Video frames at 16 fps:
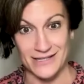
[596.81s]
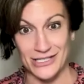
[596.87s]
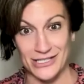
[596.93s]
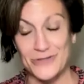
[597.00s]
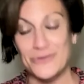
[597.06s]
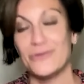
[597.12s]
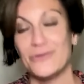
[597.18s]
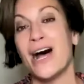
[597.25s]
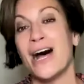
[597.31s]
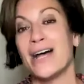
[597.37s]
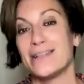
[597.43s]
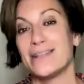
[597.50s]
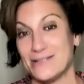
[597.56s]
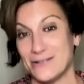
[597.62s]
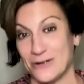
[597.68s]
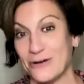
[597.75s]
that do
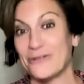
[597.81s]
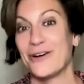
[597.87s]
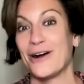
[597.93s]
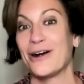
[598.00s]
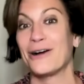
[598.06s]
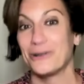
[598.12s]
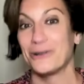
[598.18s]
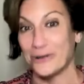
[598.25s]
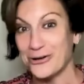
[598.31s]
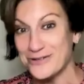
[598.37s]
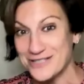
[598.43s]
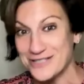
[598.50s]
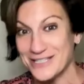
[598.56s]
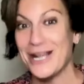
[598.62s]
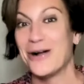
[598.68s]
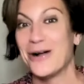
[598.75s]
not serve our
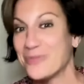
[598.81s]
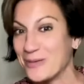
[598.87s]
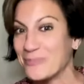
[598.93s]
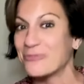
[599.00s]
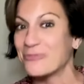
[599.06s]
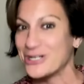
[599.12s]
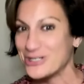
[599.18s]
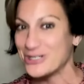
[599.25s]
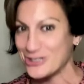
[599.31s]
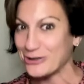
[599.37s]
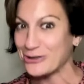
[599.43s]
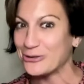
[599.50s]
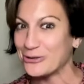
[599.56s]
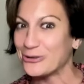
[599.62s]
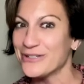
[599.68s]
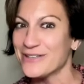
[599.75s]
learners and help them reach their
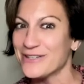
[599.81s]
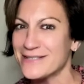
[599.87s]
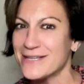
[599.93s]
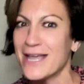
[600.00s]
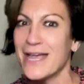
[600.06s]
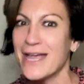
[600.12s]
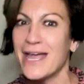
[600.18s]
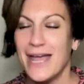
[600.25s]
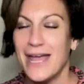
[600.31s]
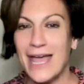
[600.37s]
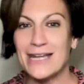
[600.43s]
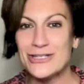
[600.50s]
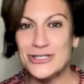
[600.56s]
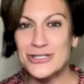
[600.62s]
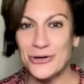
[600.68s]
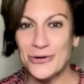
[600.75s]
goals.
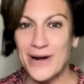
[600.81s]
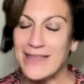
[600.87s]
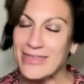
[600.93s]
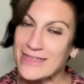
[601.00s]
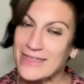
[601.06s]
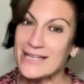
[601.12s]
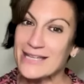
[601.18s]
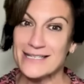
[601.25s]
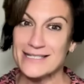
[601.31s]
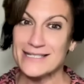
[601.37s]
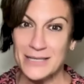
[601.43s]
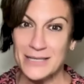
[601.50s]
And so I think that